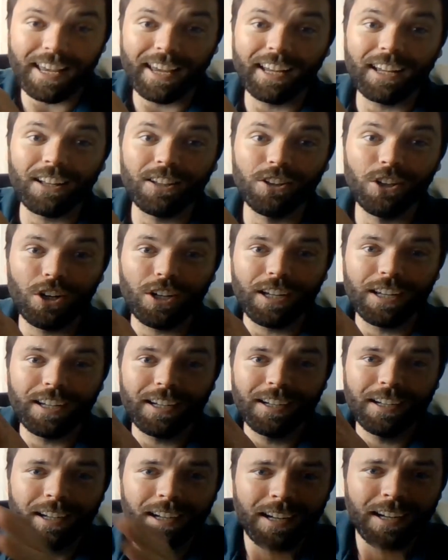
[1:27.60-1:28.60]
take a look
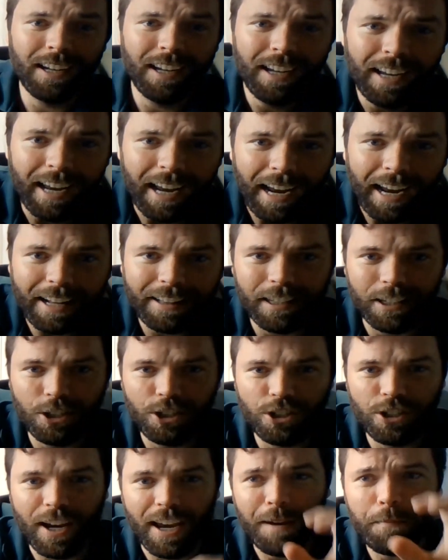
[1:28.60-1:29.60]
at the
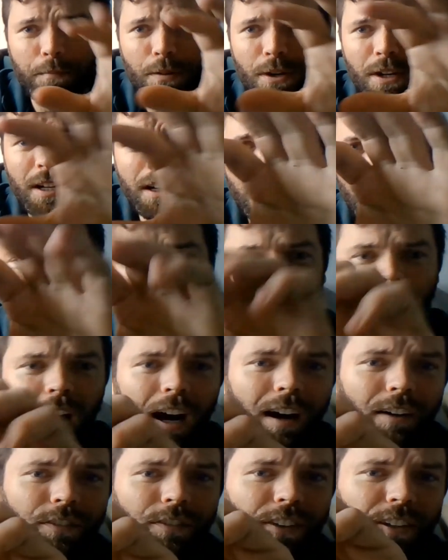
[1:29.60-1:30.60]
shape
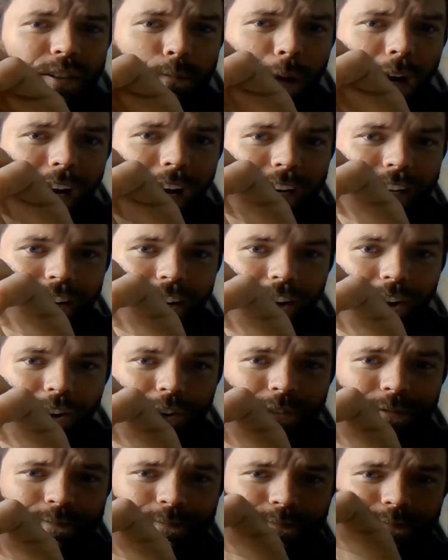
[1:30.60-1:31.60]
of this pine
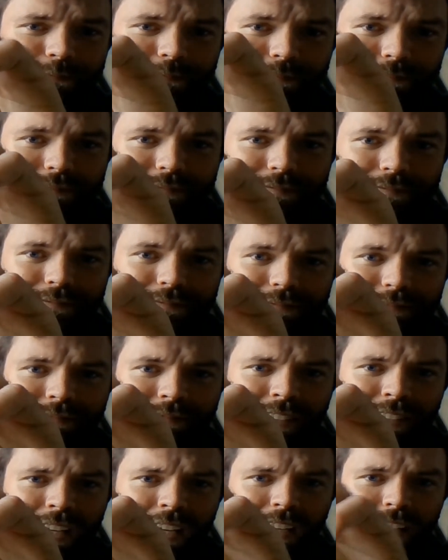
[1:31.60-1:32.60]
cone.
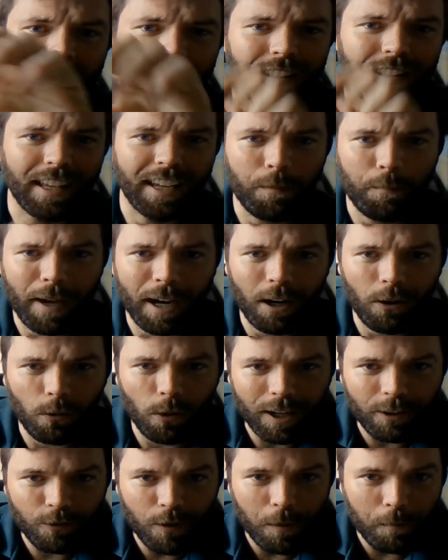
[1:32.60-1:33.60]
Think about
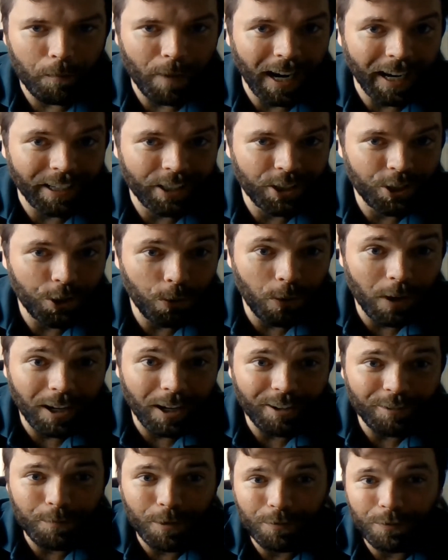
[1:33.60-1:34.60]
what it reminds you
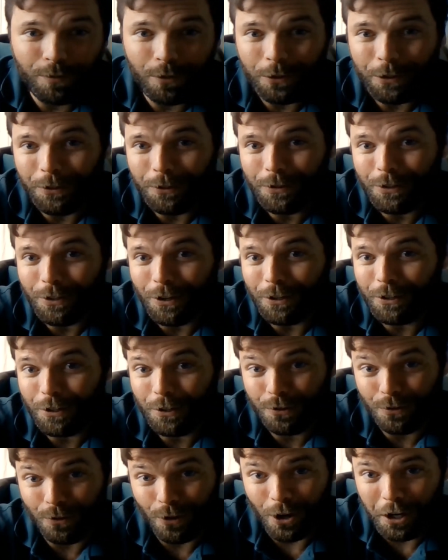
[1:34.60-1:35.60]
of before you start
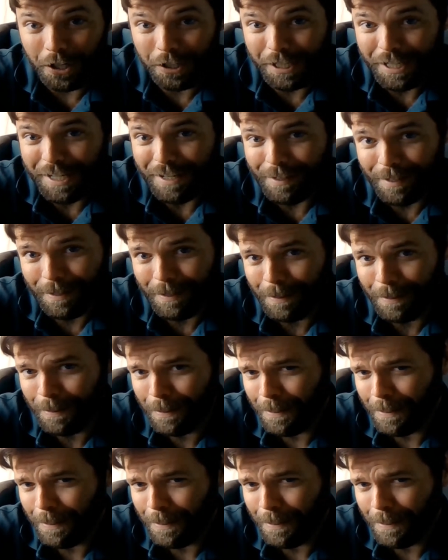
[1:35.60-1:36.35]
to draw it.